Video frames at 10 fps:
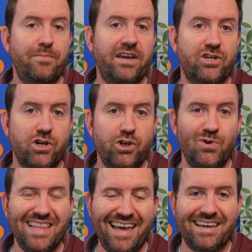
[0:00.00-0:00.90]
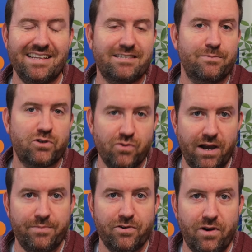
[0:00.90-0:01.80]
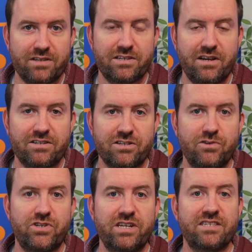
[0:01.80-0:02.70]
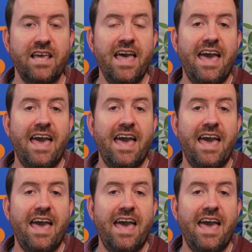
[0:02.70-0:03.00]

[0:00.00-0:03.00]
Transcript: make sure you like and subscribe to Crosstalk Solutions